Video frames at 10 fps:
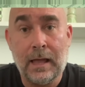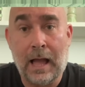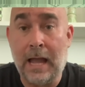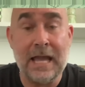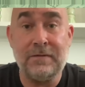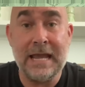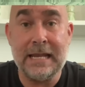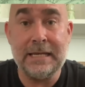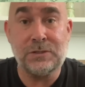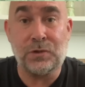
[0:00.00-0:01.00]
I haven't had
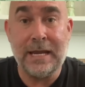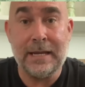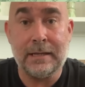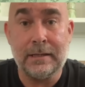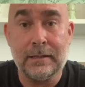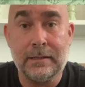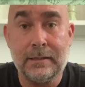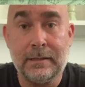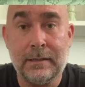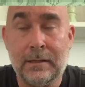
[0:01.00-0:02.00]
any training.
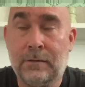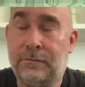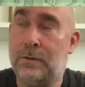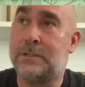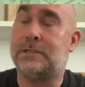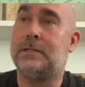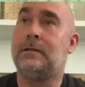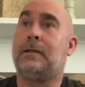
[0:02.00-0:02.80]
Folks,